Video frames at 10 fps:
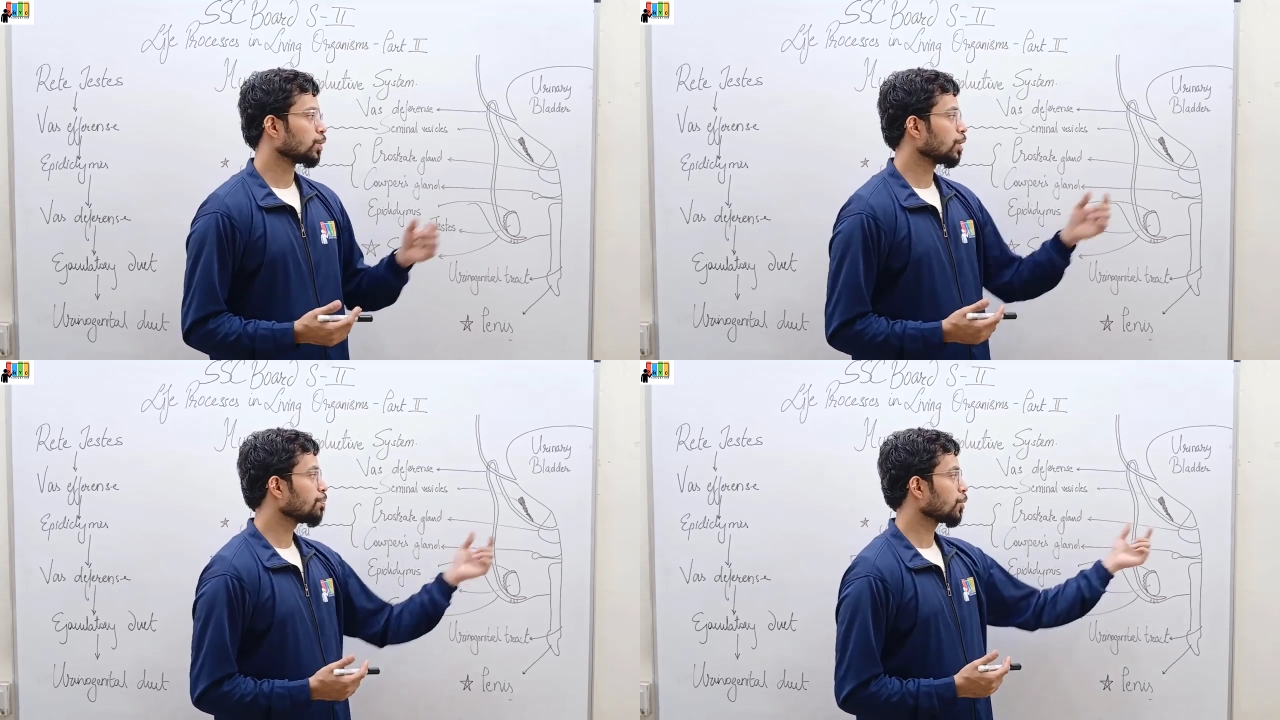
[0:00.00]

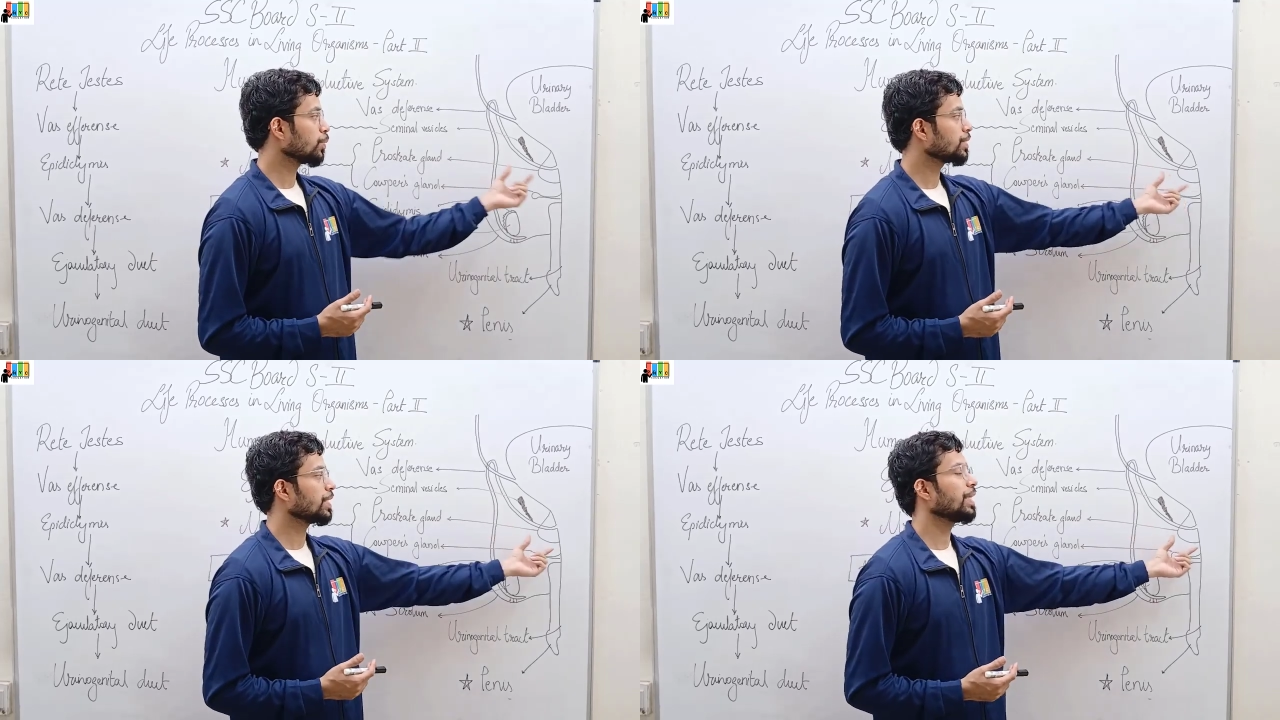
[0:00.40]
The
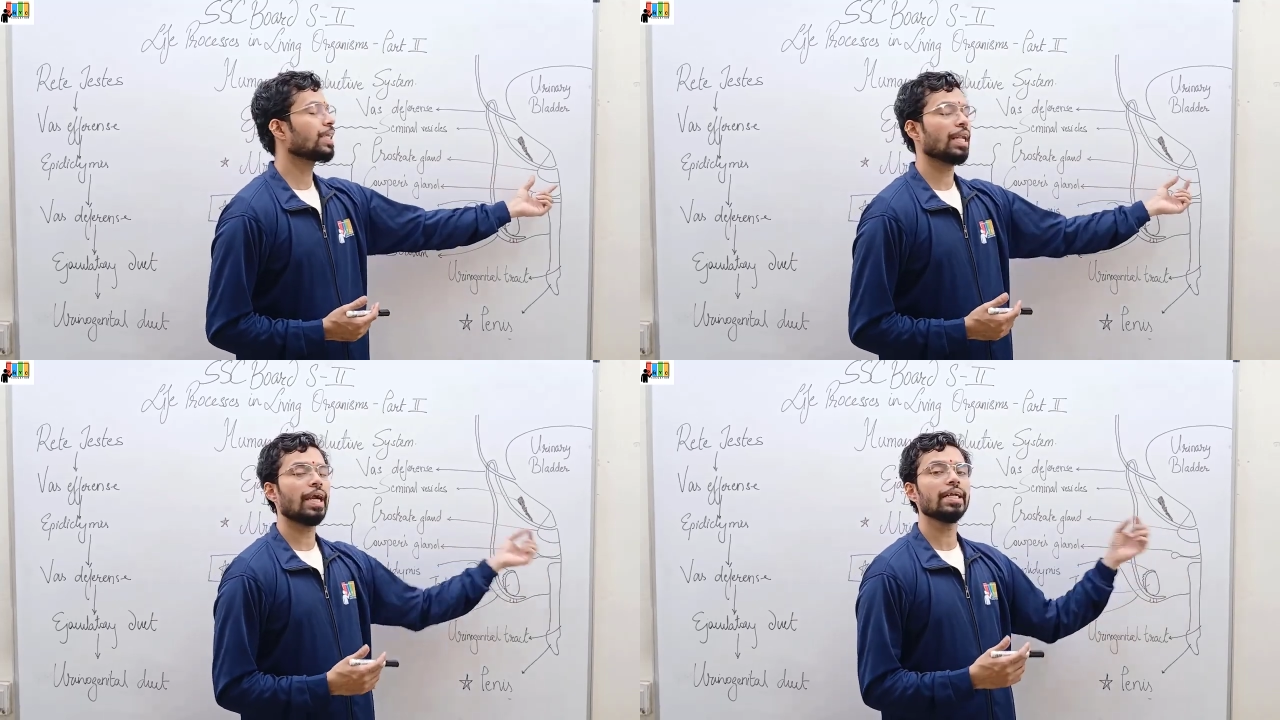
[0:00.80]

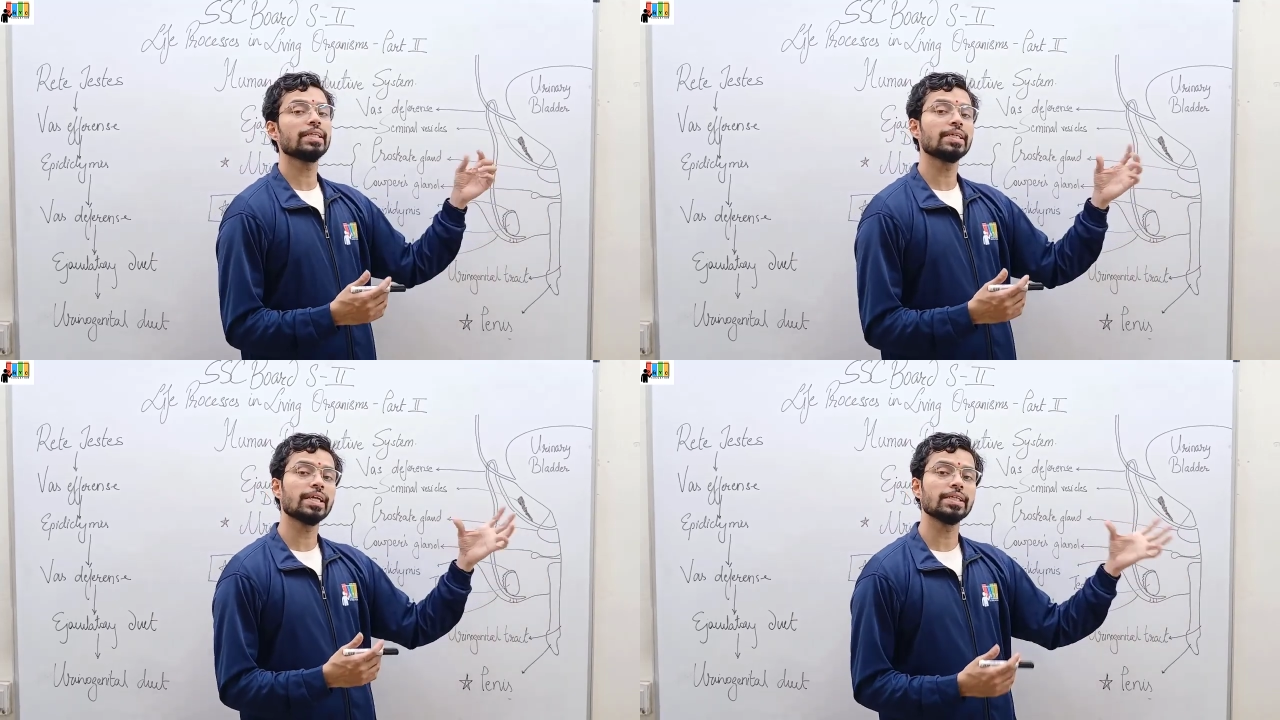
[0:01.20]
prostate gland
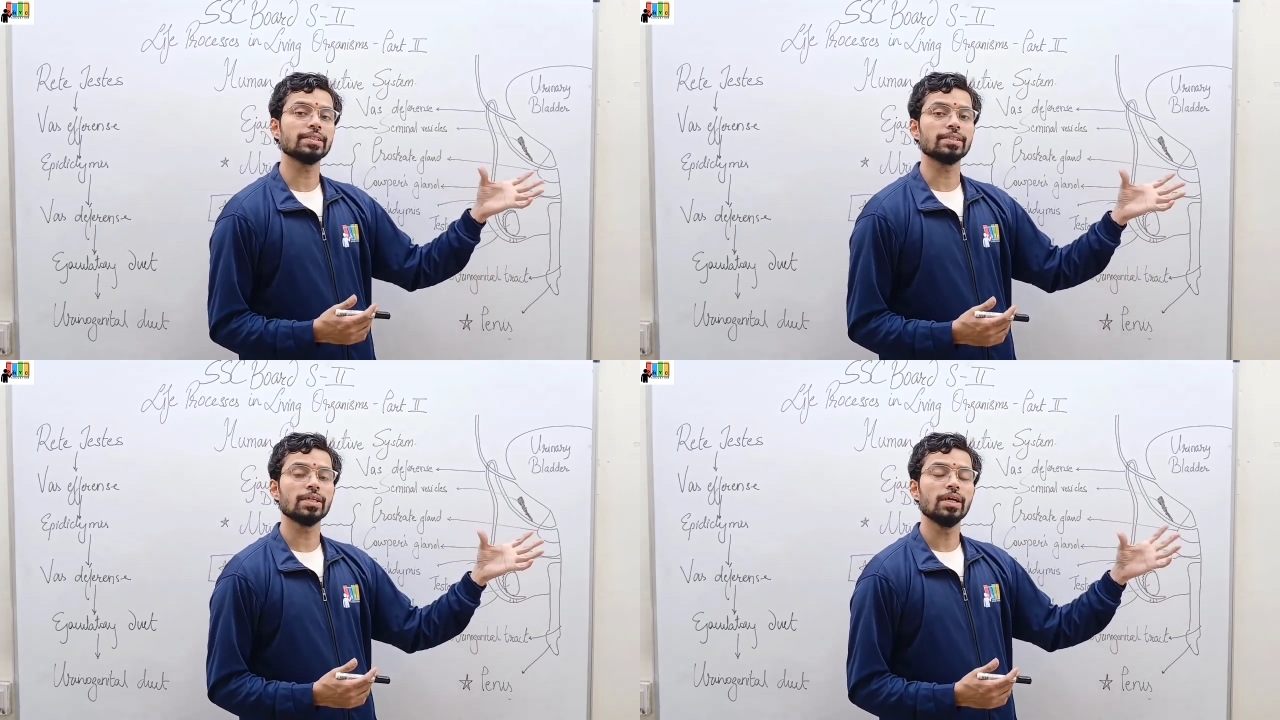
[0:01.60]

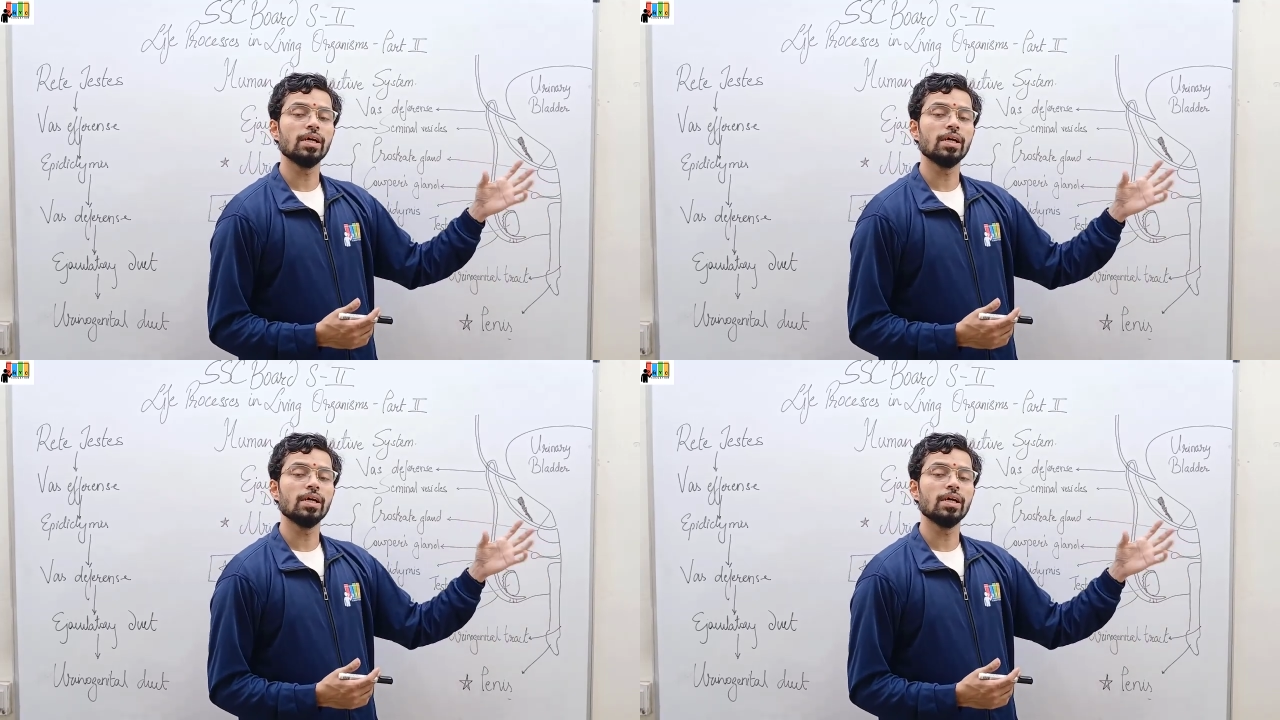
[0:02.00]
increases.